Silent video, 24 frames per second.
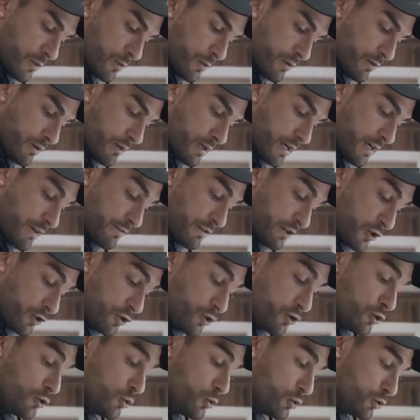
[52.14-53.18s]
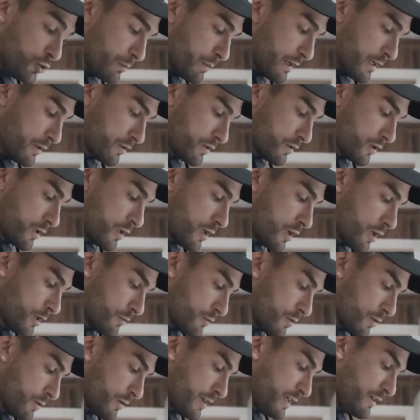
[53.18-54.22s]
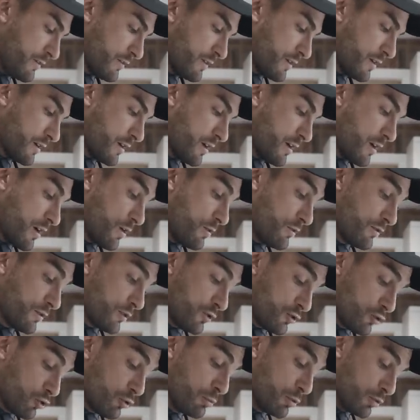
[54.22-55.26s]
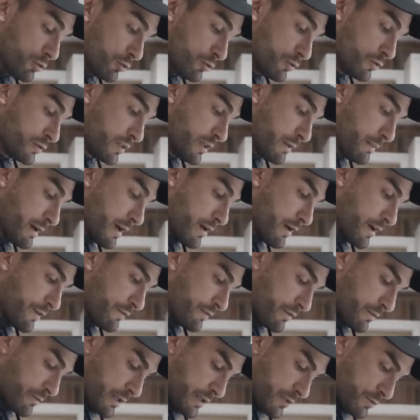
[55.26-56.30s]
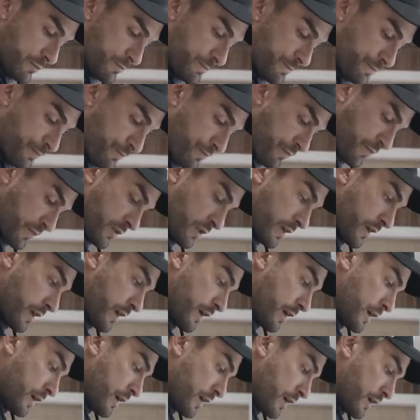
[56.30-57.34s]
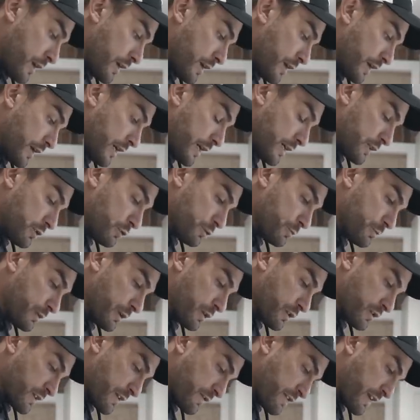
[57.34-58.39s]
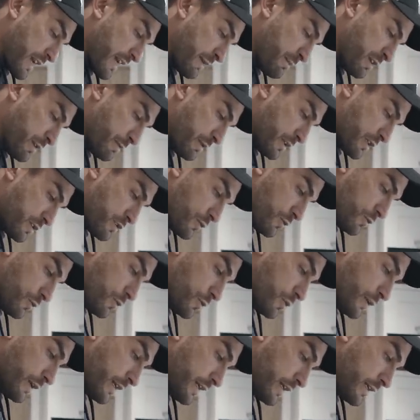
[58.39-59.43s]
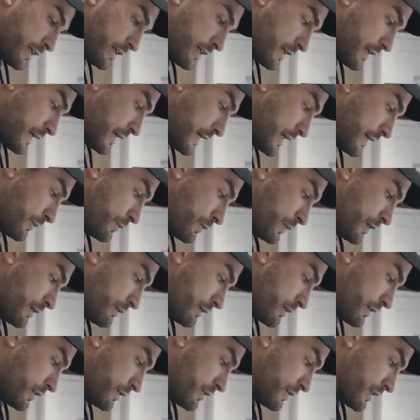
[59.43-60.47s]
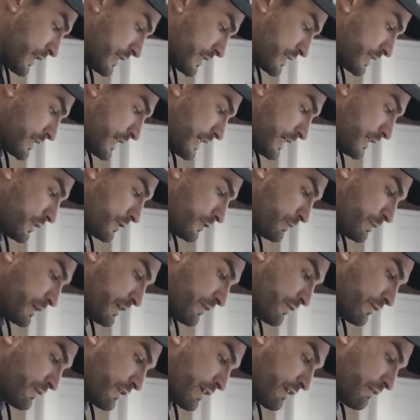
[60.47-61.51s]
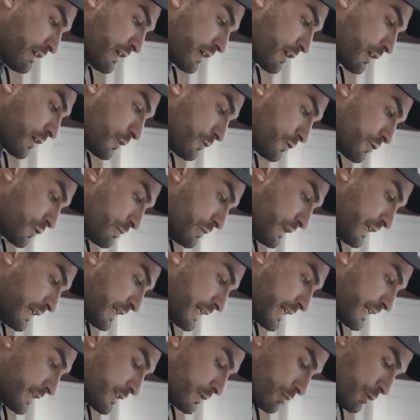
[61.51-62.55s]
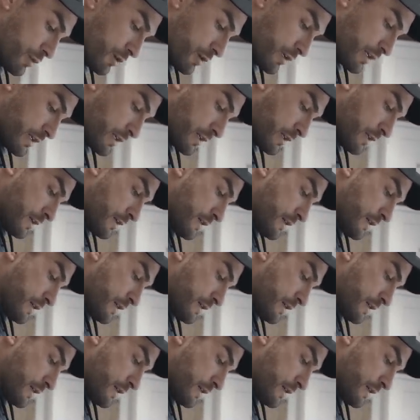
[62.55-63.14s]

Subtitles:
we were having huge amounts of carbs, so over double the amount every meal, just because I've came in a bit too quick, and we're at that stage of being very close to being catabolic,